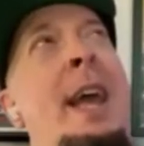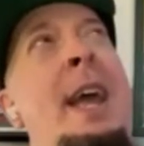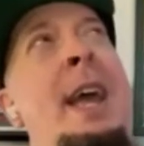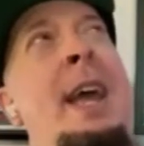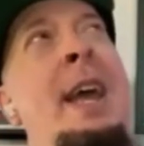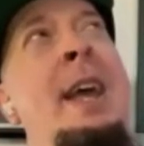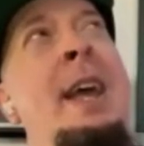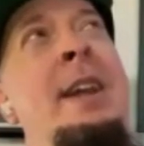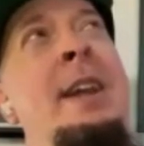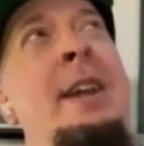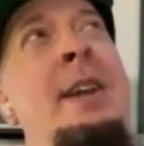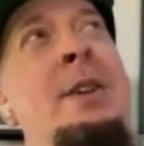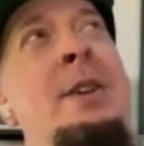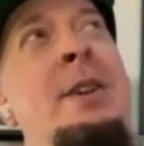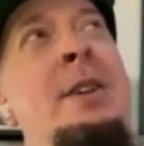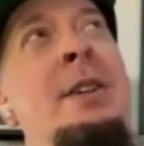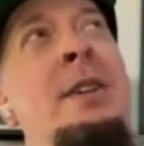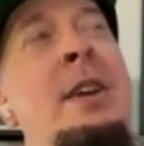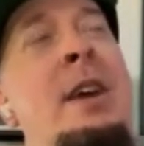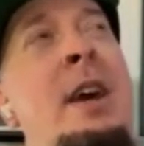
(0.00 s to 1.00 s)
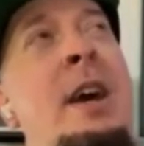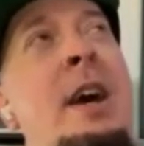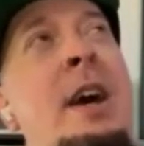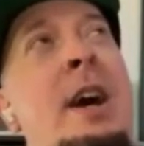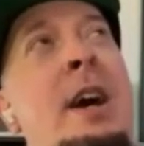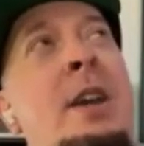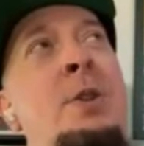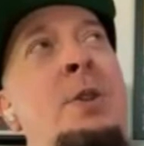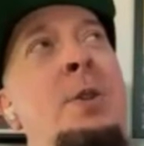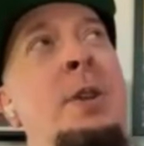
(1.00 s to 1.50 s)
And
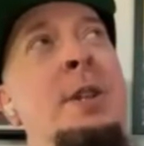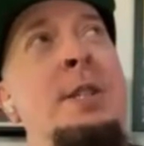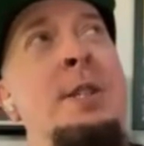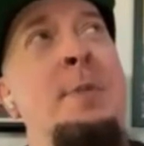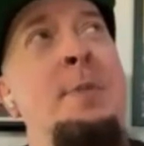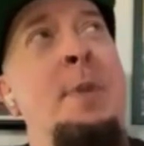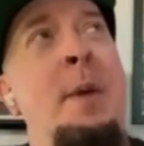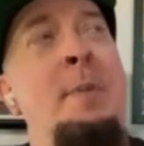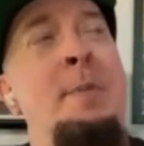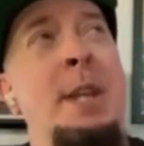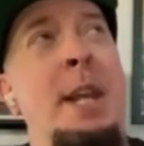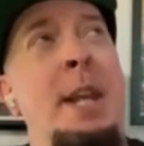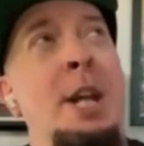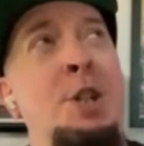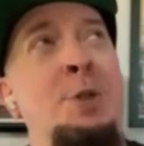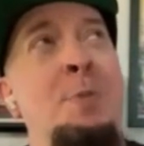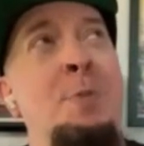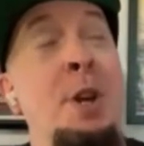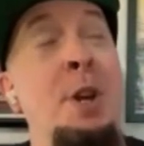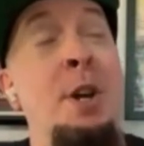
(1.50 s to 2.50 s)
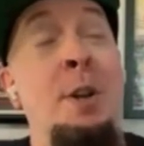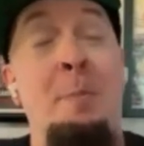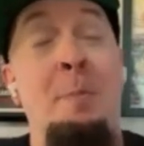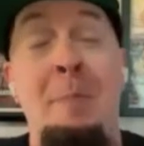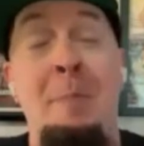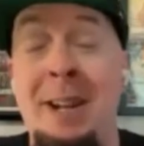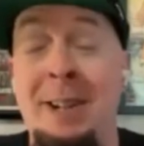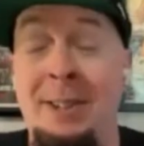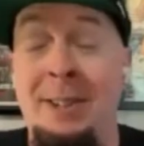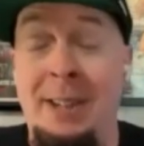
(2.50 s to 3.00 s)
you can sometimes catch me
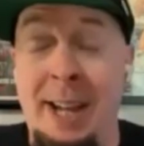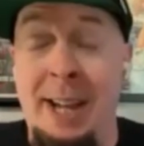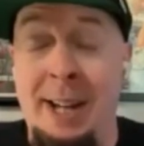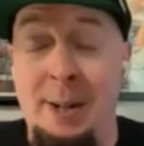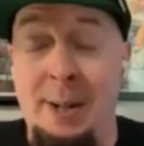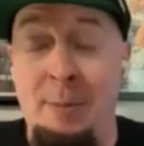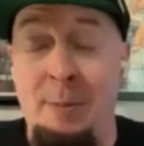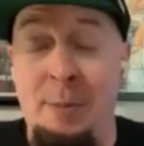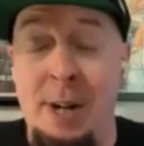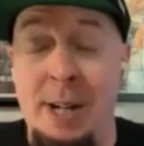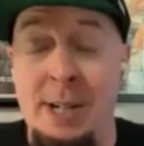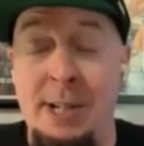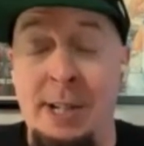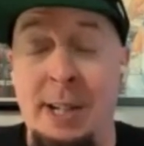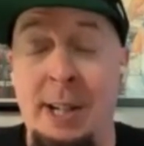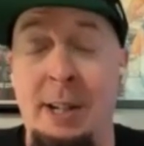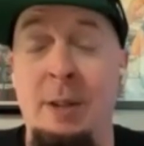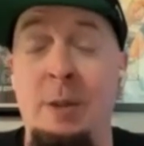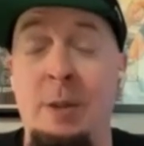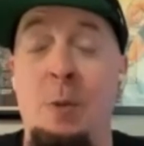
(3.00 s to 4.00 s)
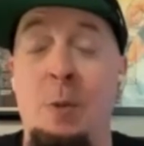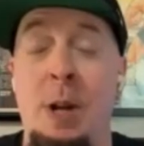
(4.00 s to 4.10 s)
on Middle Kingdom Wrestling